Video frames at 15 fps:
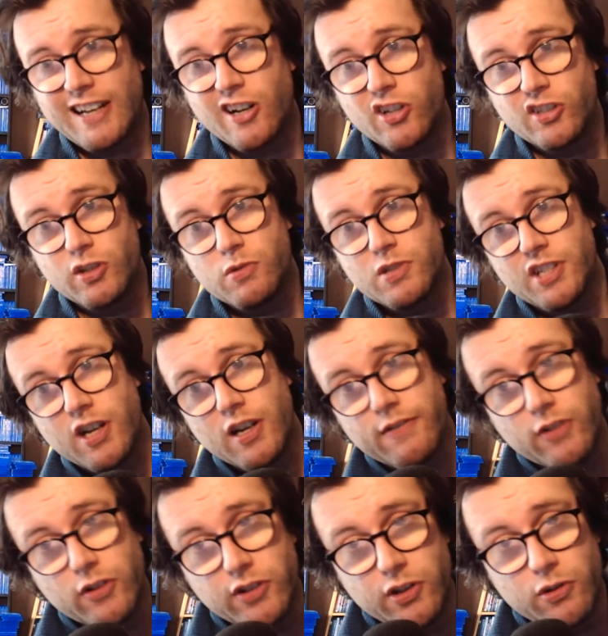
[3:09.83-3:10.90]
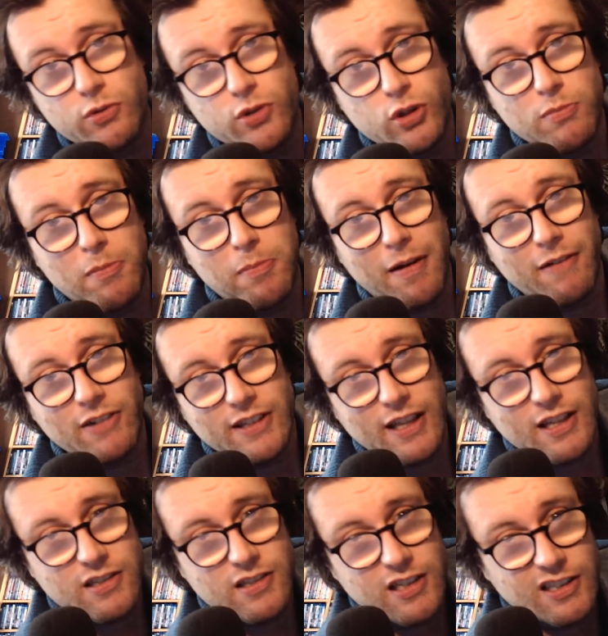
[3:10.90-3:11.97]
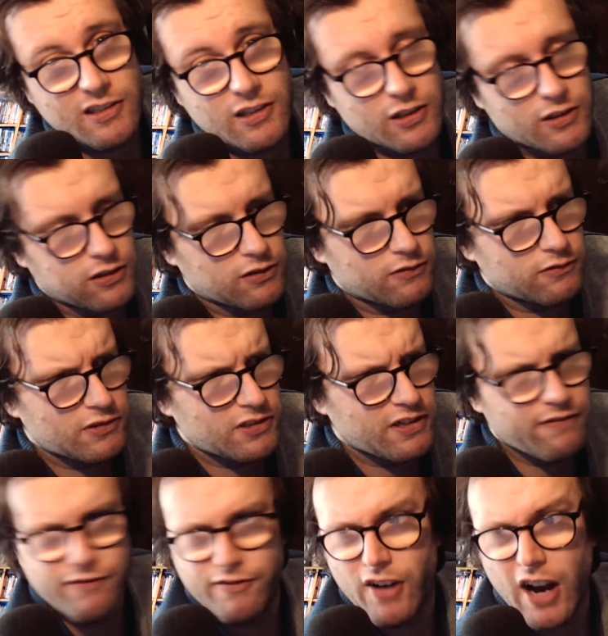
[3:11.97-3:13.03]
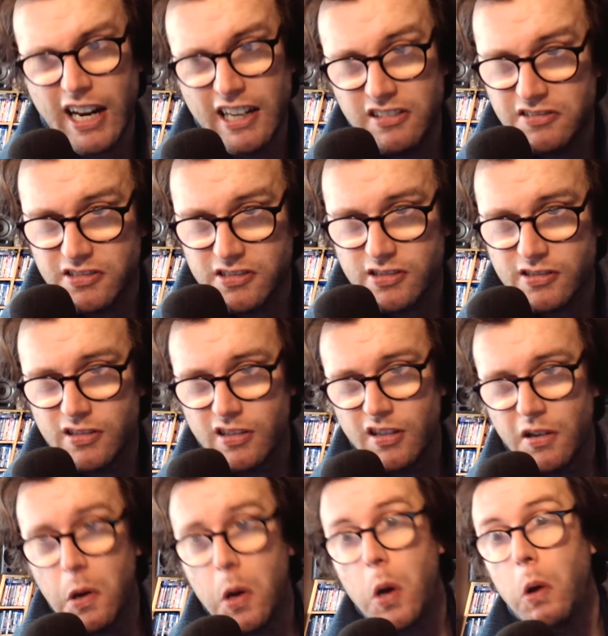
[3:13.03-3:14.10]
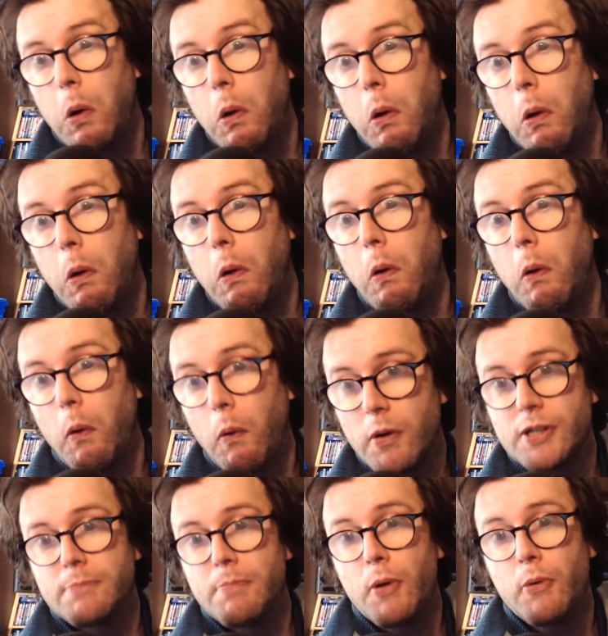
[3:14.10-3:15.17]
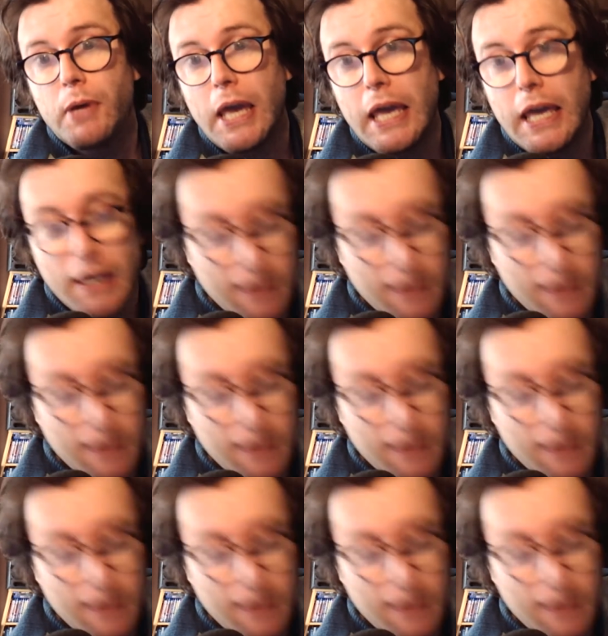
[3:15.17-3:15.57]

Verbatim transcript: can't use a knife on YouTube. Apparently, that's inclusion violence. Oh, spooky.